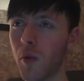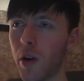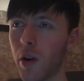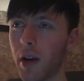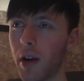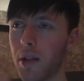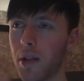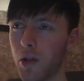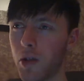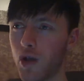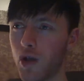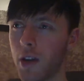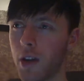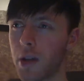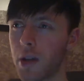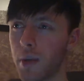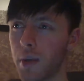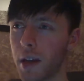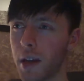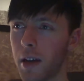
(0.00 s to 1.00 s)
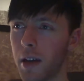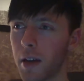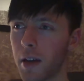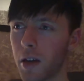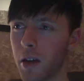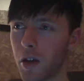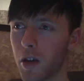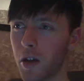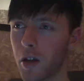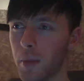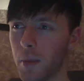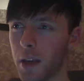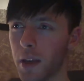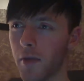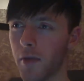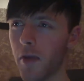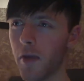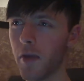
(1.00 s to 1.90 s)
whereas adjustment could be a